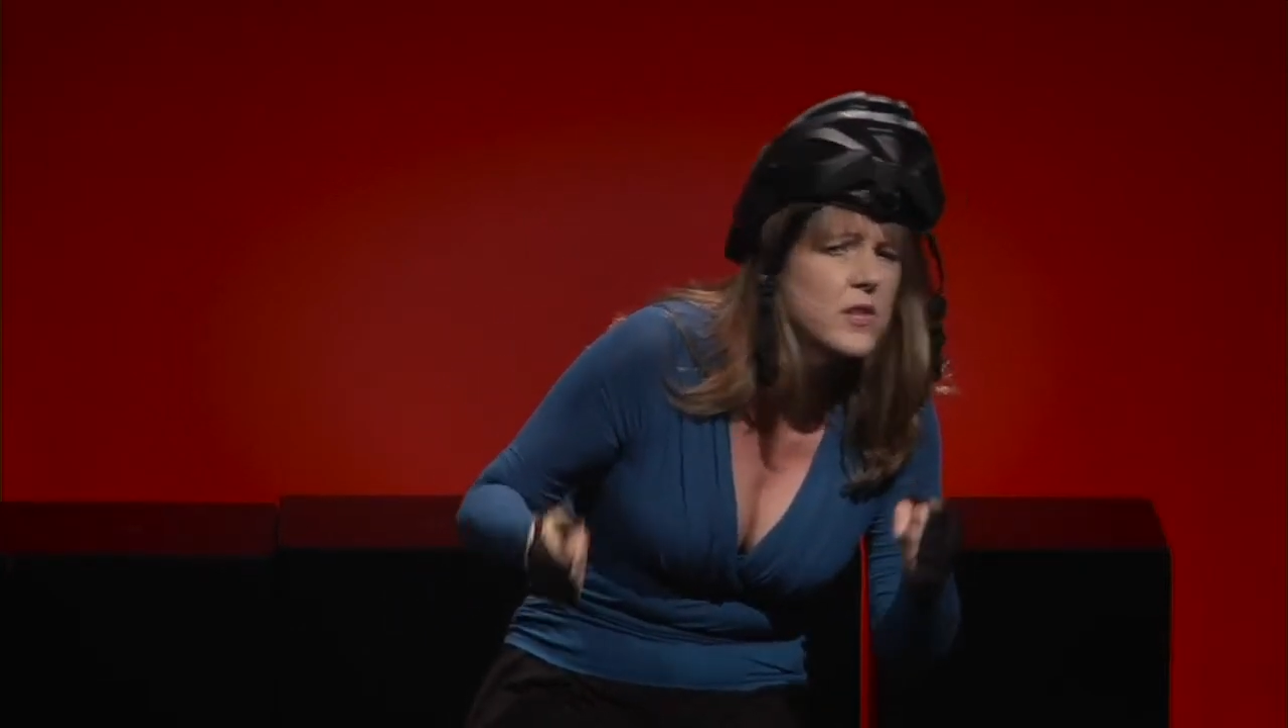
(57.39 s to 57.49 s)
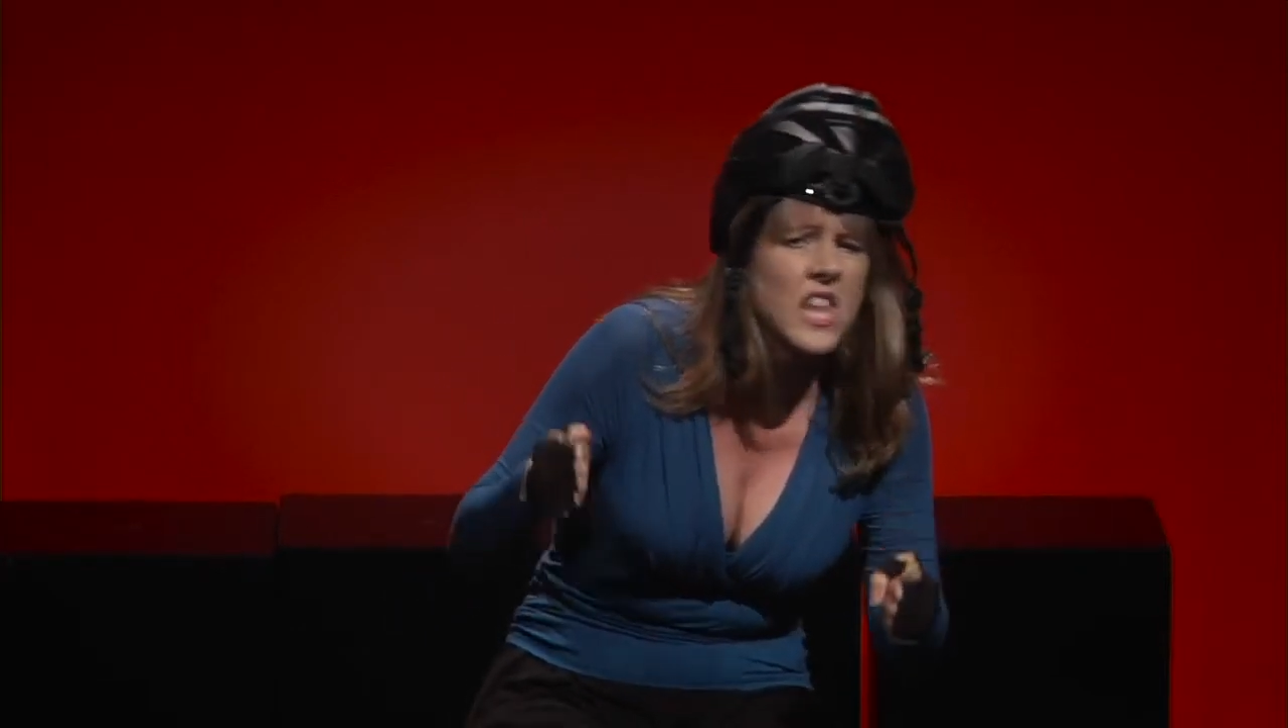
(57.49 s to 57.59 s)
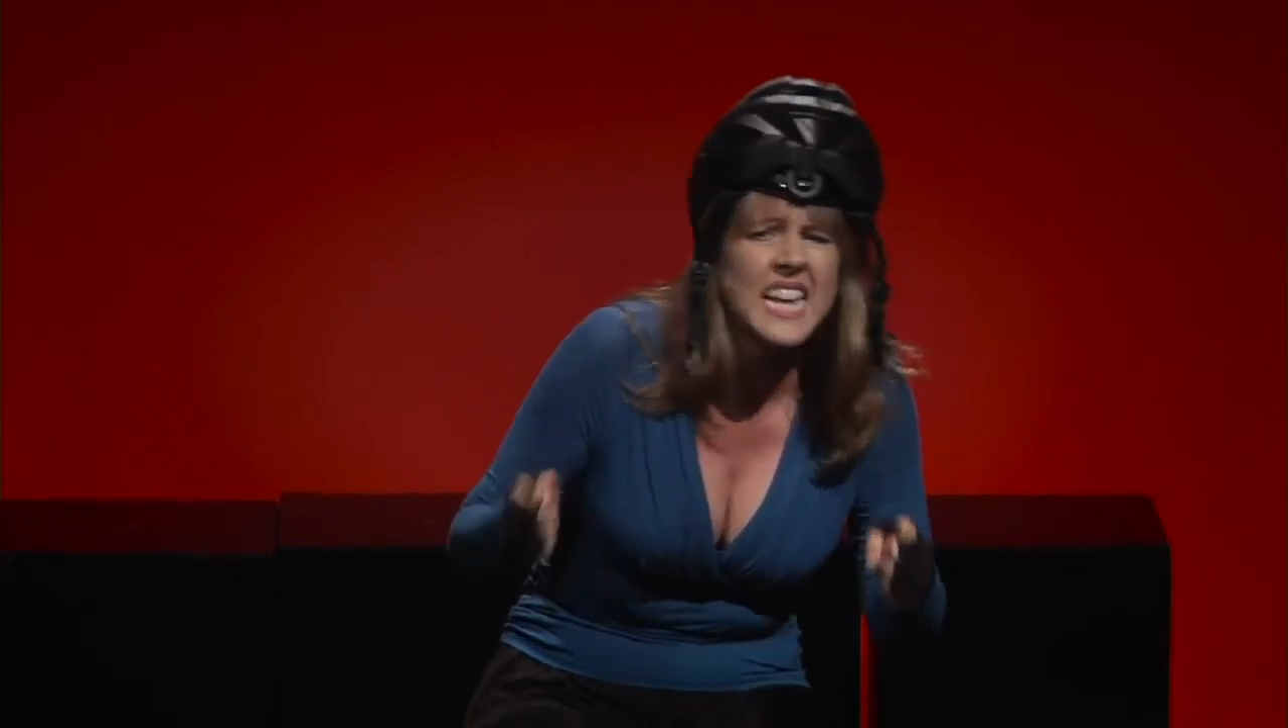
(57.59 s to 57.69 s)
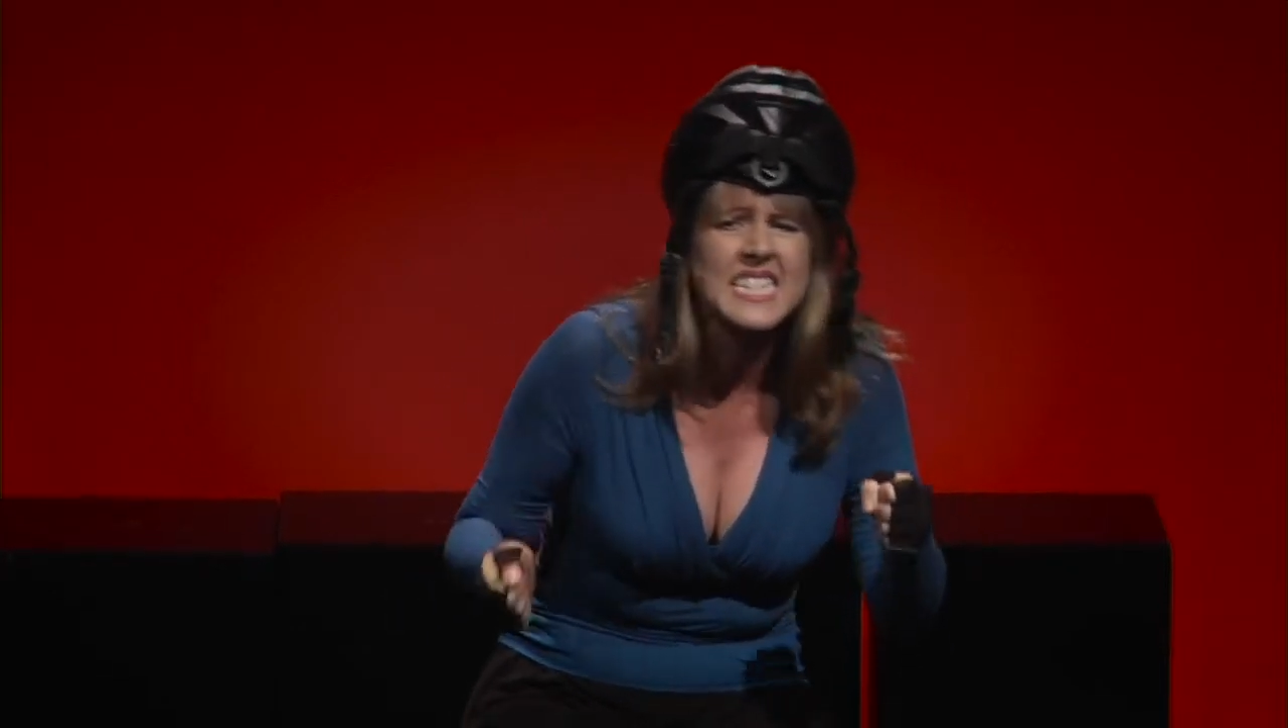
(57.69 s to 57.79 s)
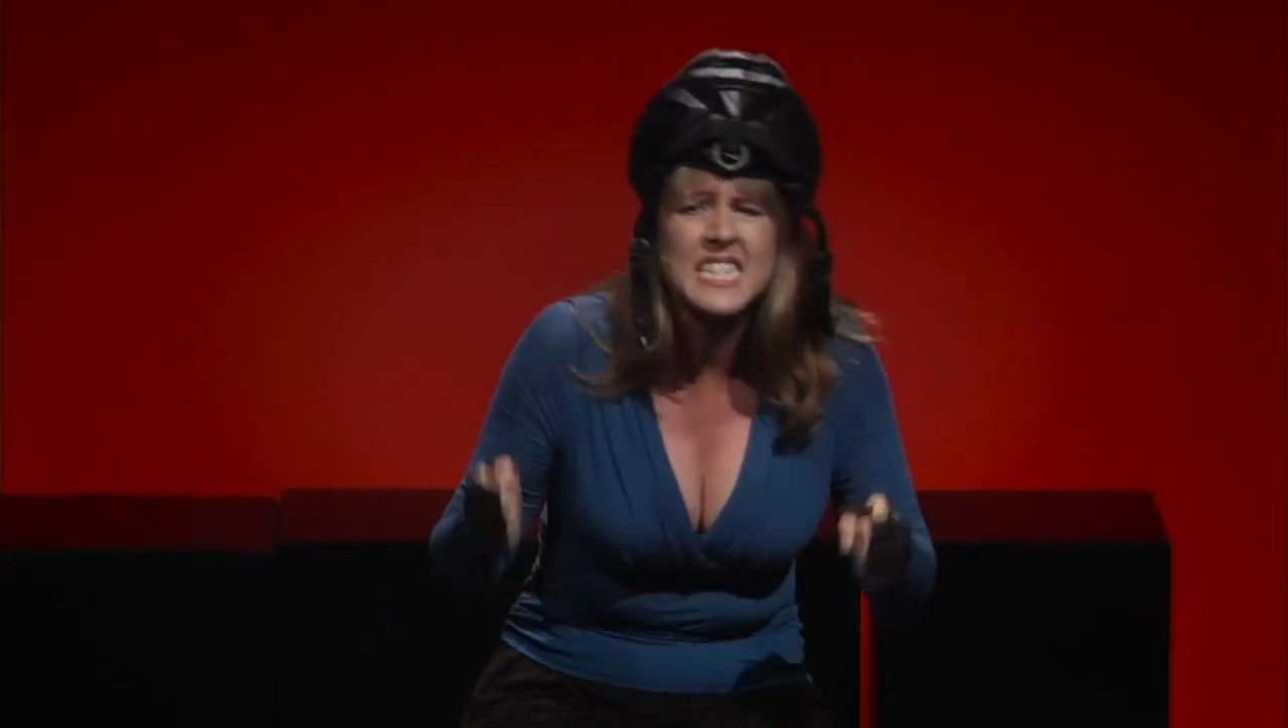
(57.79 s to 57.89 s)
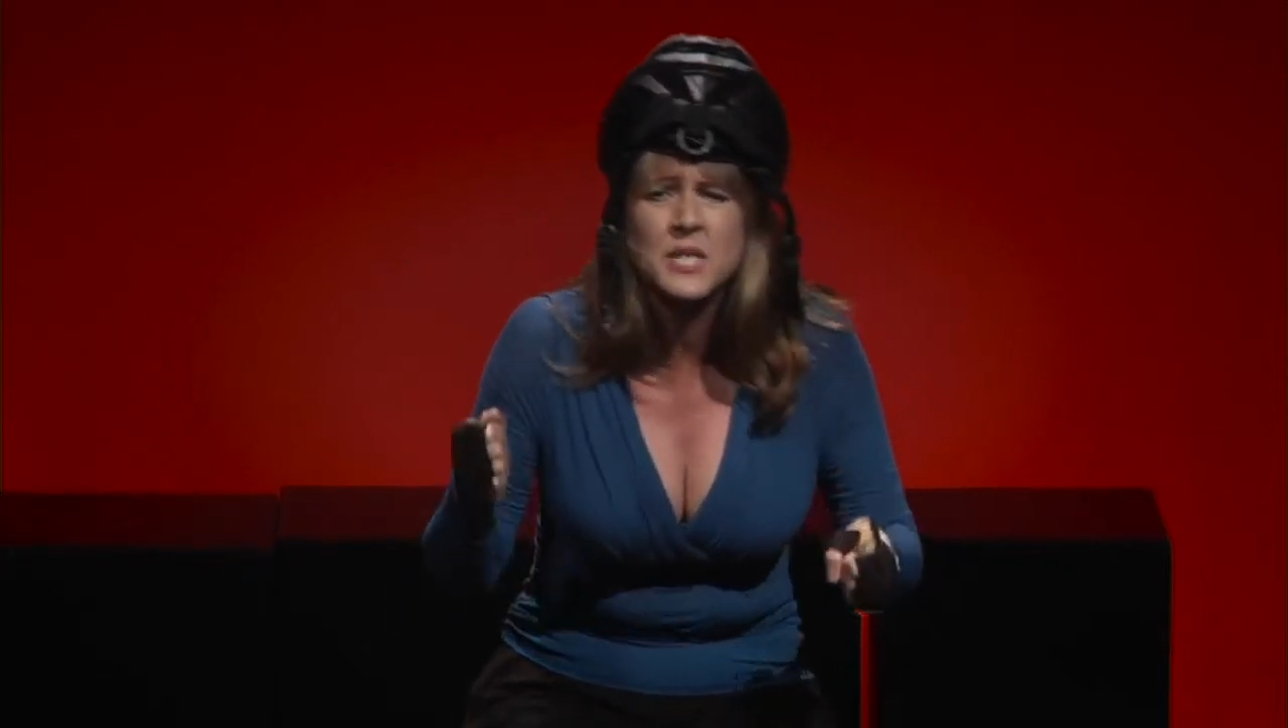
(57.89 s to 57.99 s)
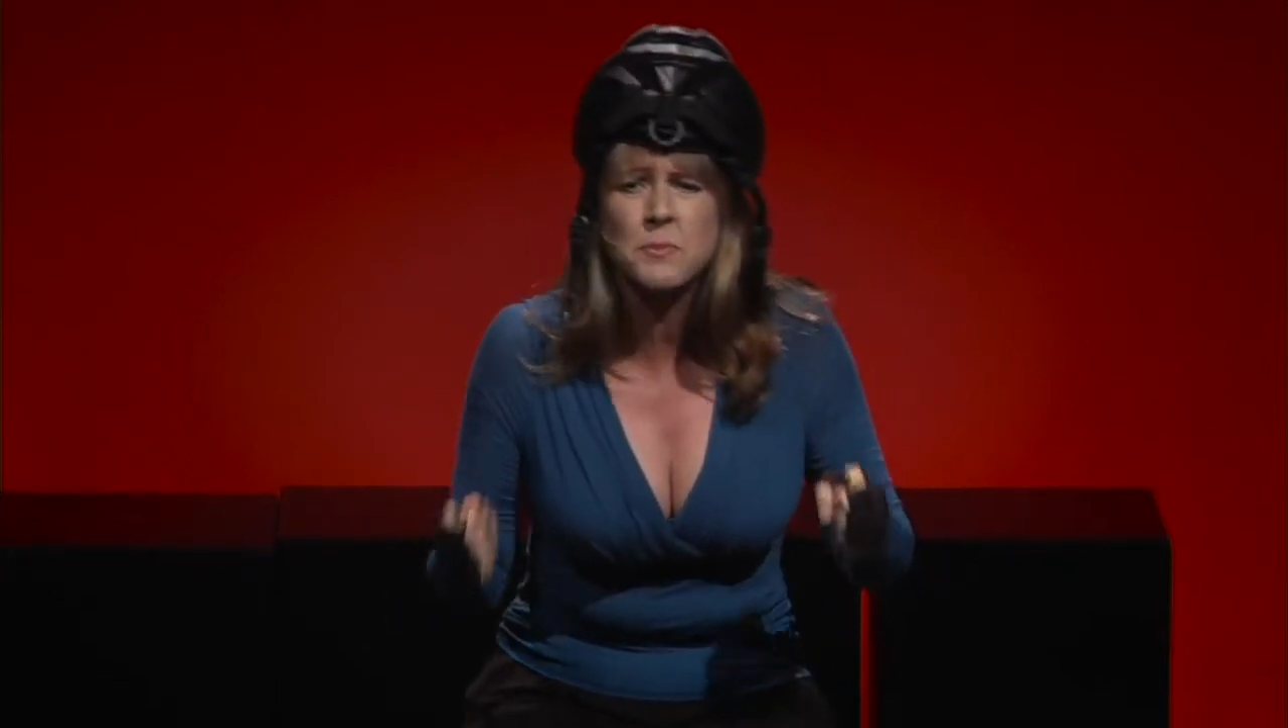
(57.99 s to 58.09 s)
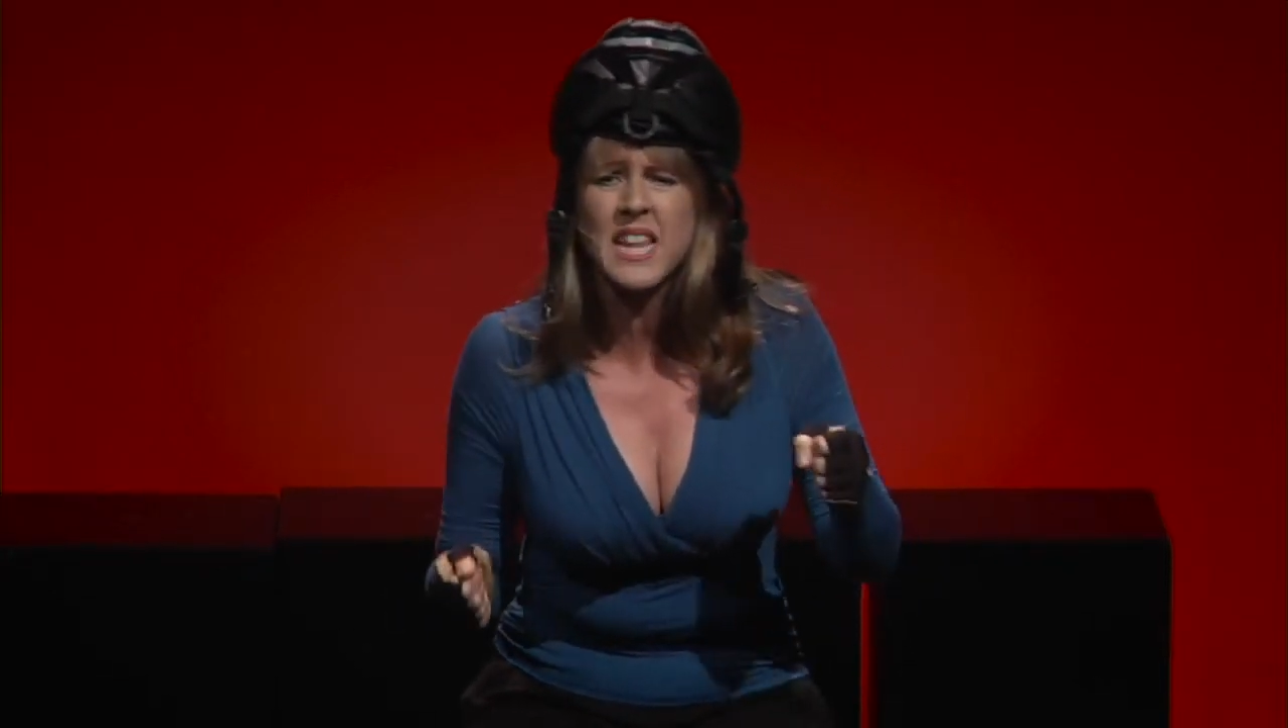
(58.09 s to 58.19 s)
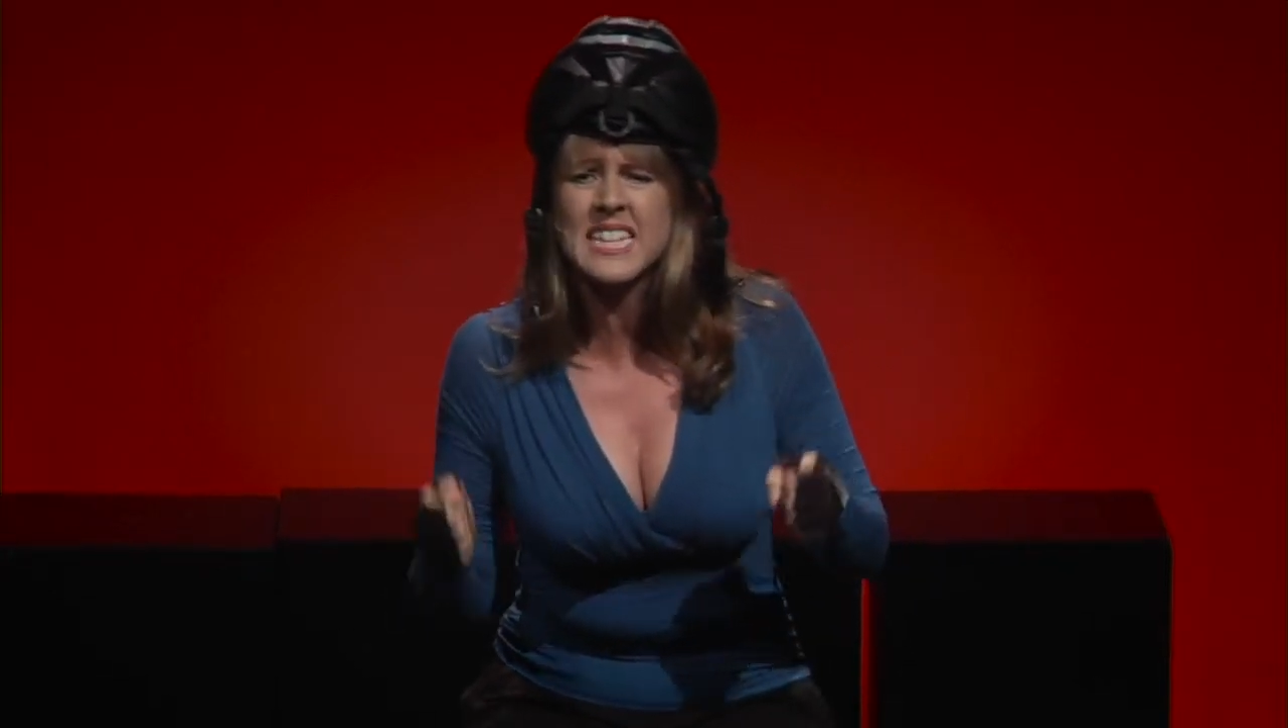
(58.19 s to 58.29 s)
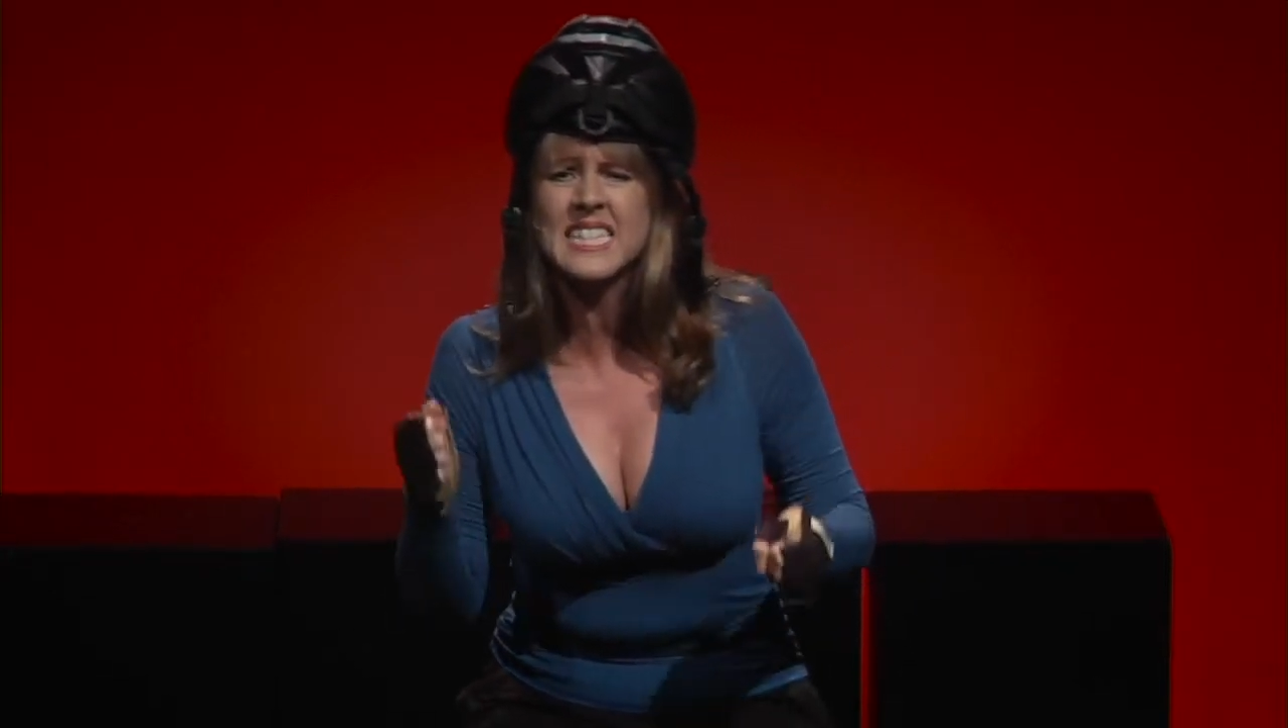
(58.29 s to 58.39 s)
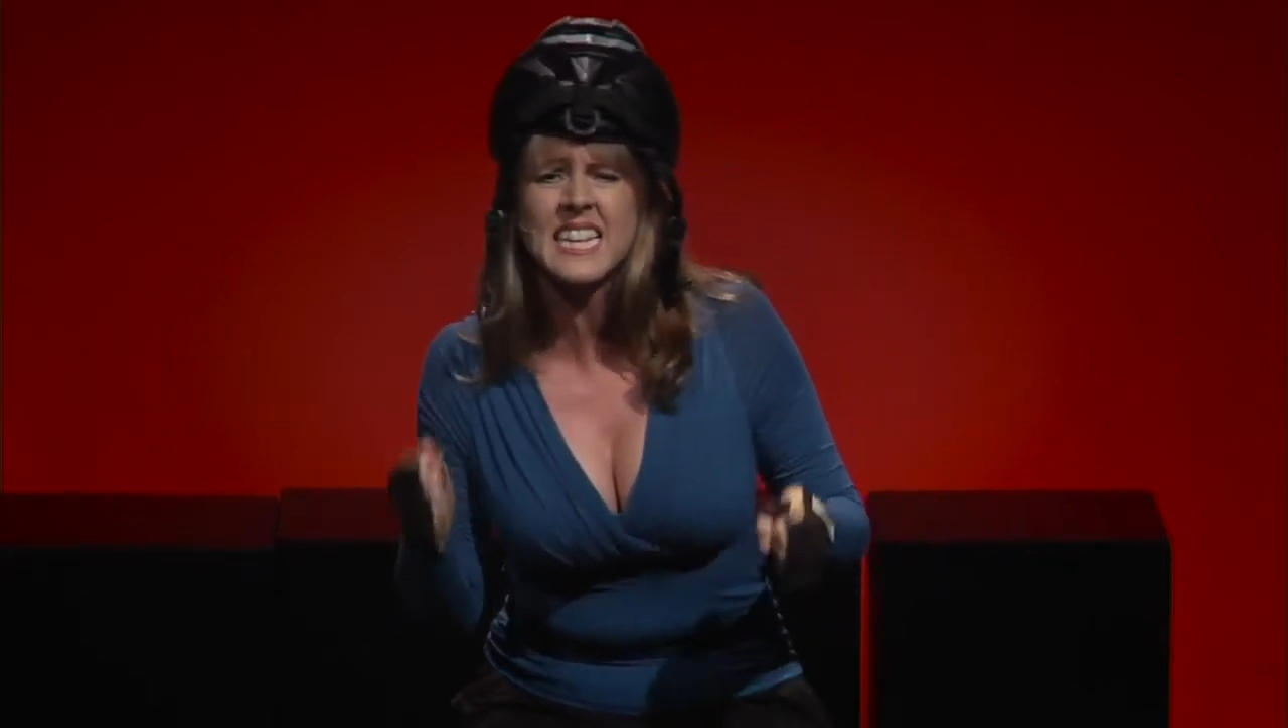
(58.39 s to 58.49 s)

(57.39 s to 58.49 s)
license plates